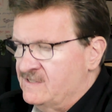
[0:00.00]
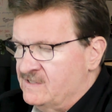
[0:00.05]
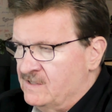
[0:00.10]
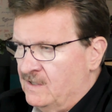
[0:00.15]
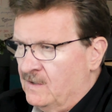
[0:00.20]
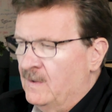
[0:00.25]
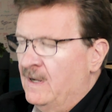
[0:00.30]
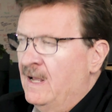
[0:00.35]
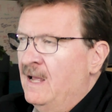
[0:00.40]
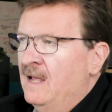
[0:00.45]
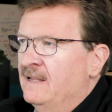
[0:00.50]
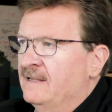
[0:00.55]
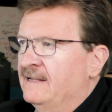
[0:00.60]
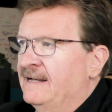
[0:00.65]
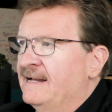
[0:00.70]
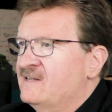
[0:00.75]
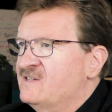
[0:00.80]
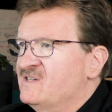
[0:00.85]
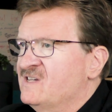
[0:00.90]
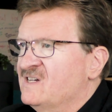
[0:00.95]
so the
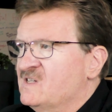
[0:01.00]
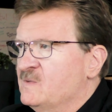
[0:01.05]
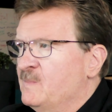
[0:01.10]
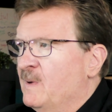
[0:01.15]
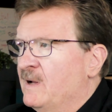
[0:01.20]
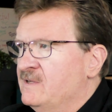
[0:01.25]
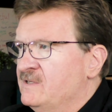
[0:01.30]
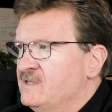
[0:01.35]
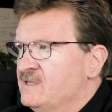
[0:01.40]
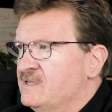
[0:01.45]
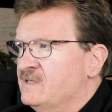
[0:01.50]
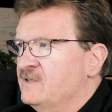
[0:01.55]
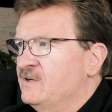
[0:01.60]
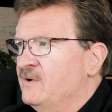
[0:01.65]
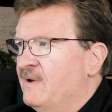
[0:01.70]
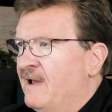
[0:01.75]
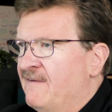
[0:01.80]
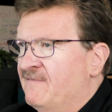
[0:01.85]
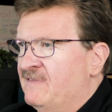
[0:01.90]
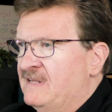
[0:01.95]
next 6 months
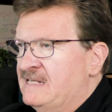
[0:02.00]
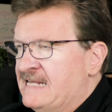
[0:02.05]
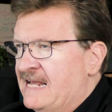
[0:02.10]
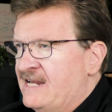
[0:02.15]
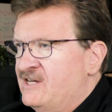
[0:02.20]
you have these